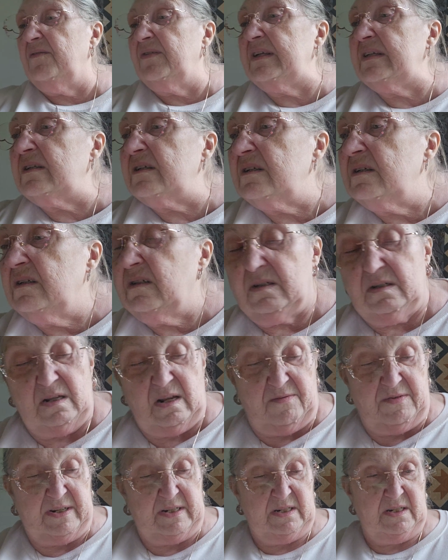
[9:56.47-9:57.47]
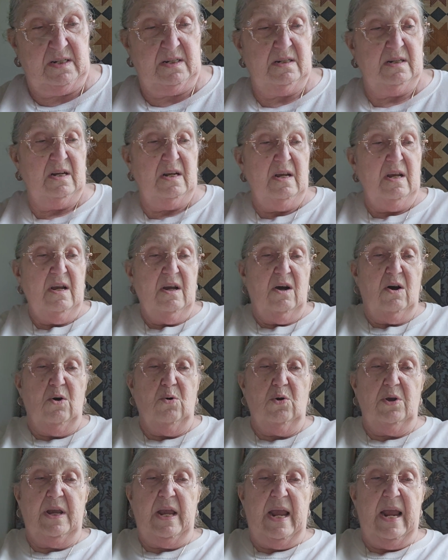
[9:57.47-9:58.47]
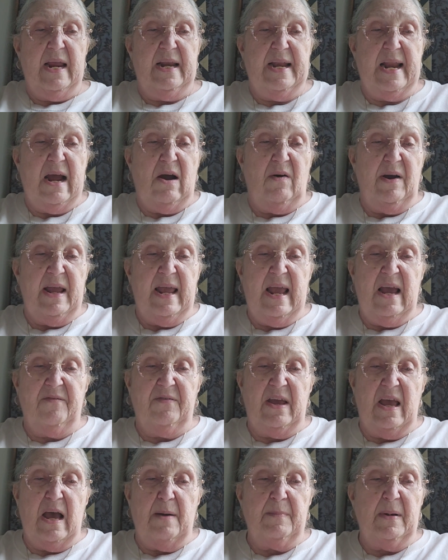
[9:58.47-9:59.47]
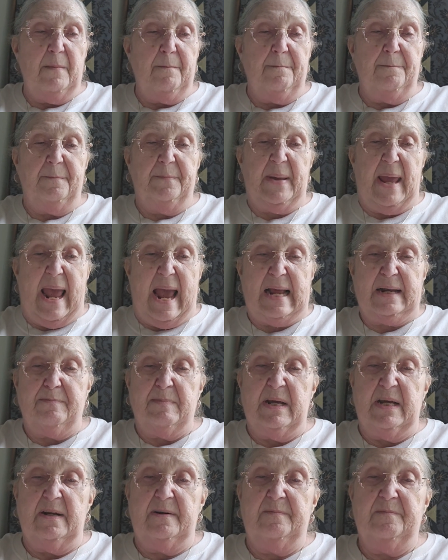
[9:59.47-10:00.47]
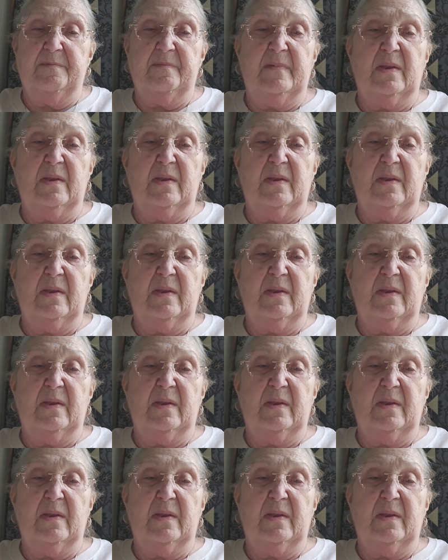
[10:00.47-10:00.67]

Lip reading: it, love it. Okay, now I have Emma Badman,